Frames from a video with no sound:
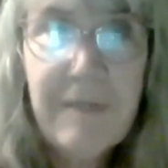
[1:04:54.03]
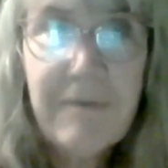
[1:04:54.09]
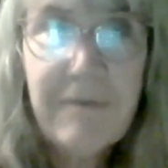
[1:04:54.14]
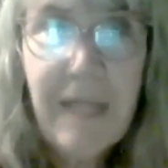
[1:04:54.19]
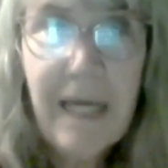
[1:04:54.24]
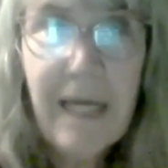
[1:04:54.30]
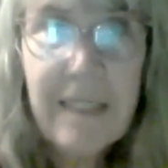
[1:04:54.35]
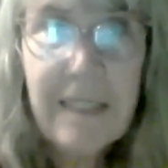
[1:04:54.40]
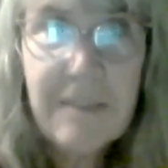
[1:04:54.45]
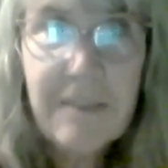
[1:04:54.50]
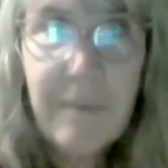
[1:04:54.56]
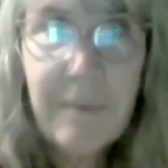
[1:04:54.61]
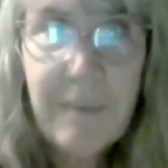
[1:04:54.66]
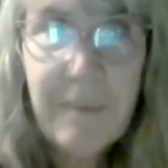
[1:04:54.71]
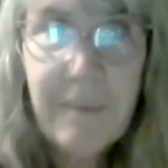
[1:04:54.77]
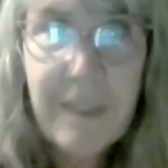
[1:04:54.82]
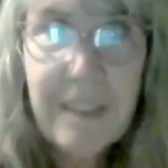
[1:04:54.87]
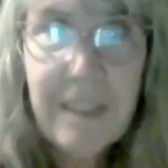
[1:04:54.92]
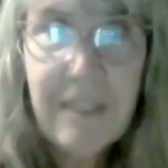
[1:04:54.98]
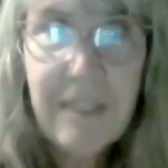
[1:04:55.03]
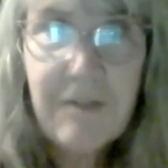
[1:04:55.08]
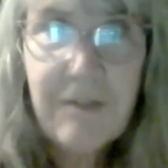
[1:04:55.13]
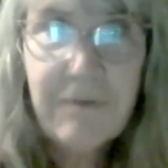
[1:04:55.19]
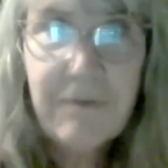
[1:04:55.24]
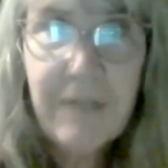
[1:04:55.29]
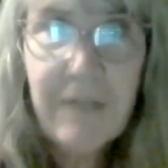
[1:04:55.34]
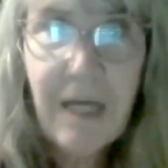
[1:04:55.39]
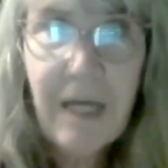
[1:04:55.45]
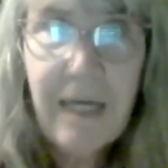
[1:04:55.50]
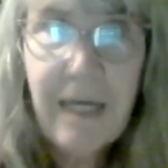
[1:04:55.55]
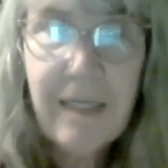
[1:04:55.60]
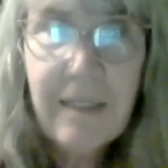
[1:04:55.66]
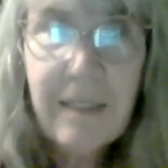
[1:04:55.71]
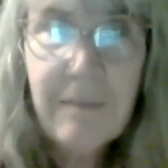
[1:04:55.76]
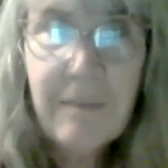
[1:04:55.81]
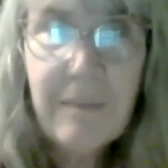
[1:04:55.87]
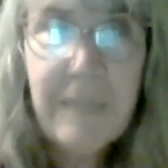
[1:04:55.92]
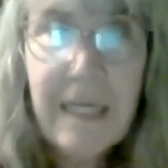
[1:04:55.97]
flags. Maybe I need to fly
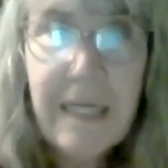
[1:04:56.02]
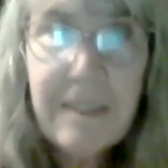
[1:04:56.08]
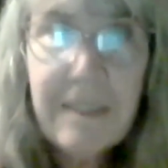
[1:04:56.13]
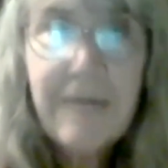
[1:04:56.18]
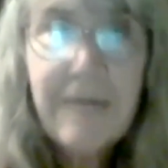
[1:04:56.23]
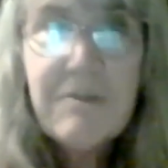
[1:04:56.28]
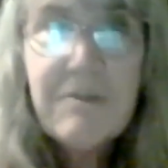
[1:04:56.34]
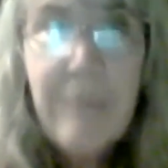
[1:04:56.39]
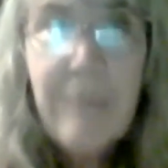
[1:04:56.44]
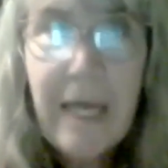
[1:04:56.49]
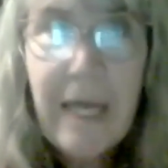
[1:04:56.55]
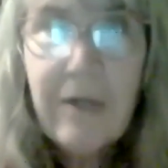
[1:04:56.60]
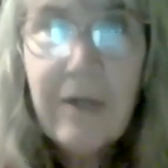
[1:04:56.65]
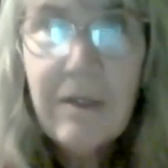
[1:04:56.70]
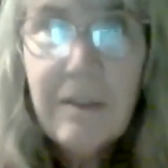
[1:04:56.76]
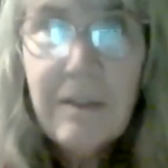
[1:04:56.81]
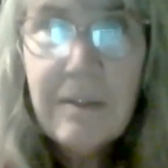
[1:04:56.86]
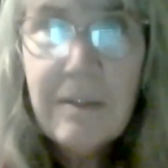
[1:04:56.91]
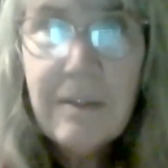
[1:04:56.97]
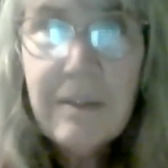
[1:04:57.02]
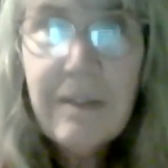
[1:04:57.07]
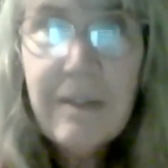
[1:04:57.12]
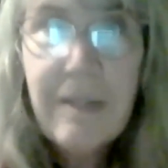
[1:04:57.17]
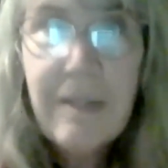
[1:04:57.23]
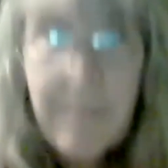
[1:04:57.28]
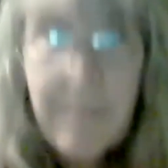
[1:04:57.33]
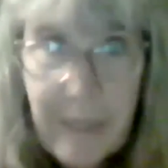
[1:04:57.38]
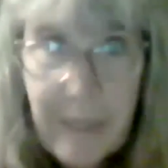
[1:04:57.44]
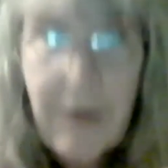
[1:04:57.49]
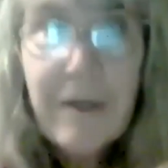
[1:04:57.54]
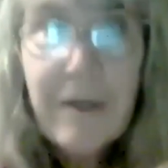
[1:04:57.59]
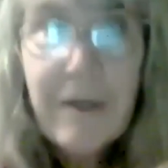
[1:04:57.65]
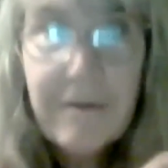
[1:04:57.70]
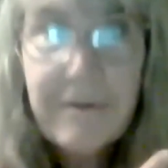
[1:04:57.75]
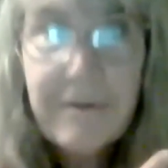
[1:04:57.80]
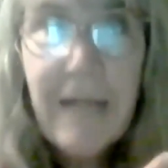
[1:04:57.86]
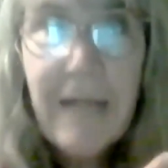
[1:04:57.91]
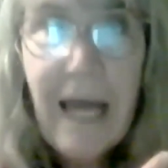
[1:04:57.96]
Black Lives Matter, the
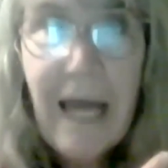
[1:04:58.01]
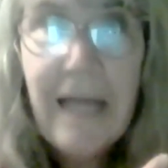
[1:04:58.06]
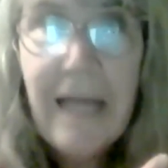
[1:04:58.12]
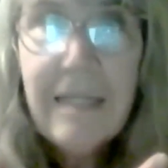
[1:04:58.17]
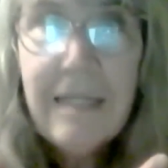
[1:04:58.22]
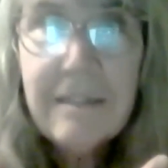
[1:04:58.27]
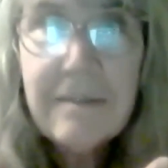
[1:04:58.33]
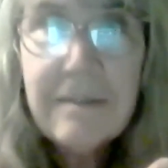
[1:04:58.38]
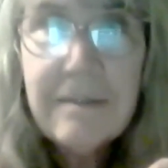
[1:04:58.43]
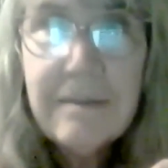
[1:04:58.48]
American flag,